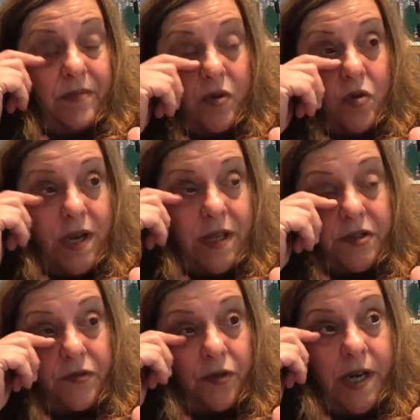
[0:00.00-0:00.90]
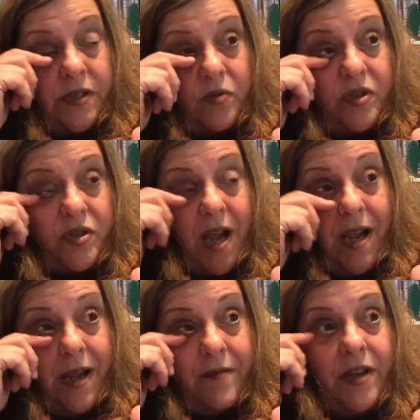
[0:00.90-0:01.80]
coined this phrase, which I
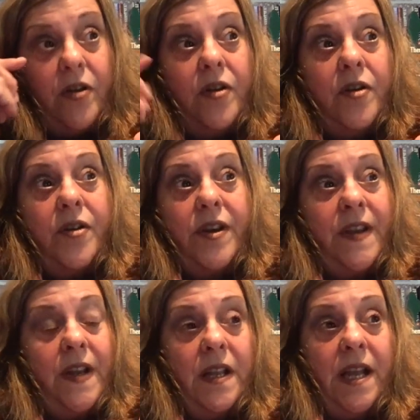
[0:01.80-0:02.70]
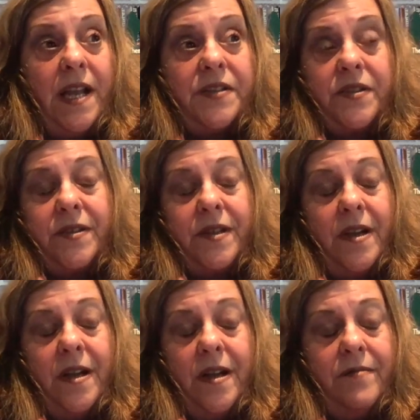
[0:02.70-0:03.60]
haven't heard in the last
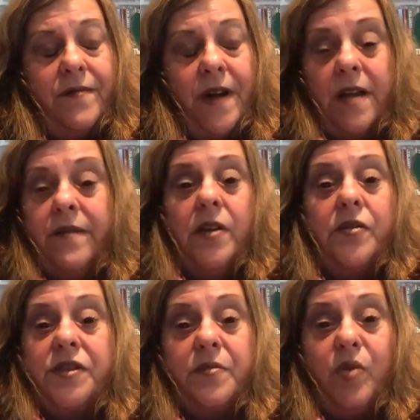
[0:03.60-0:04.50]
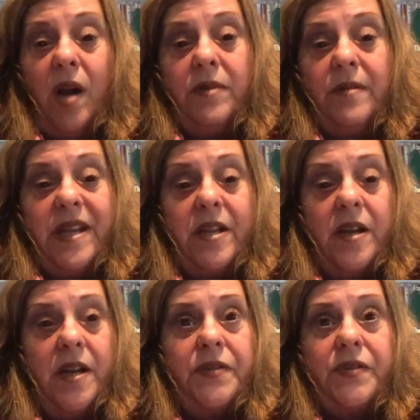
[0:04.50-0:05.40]
5 years, and probably
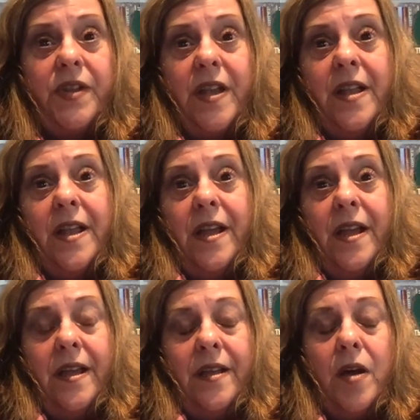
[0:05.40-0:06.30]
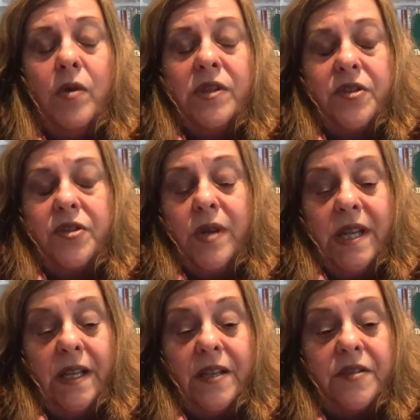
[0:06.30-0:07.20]
because no one's
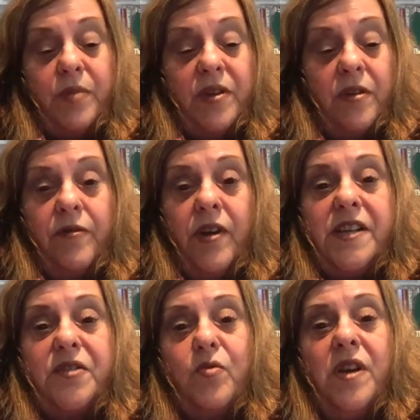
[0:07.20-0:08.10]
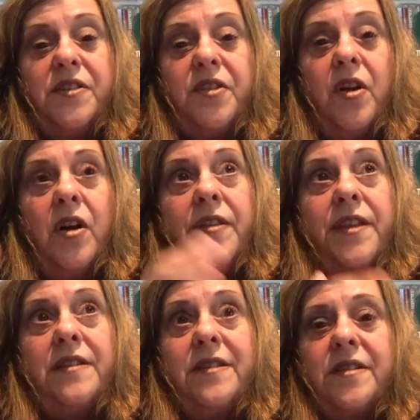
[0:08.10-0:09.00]
doing this, but her phrase was,
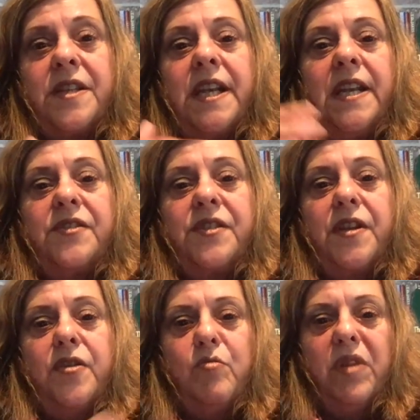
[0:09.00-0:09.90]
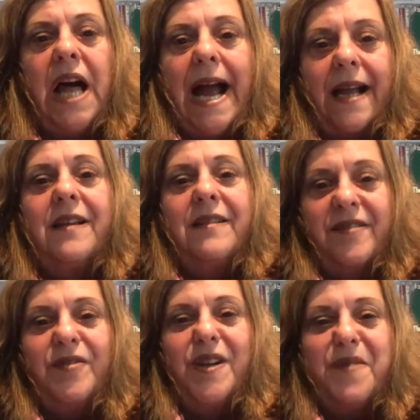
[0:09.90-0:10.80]
authenticity is the new black,
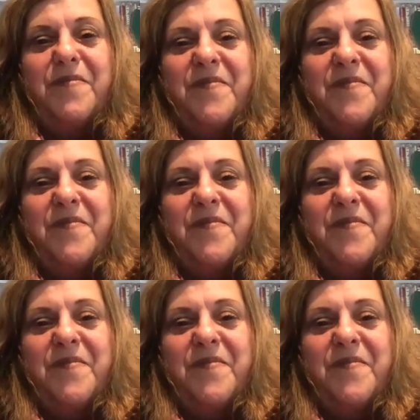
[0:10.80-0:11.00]
right?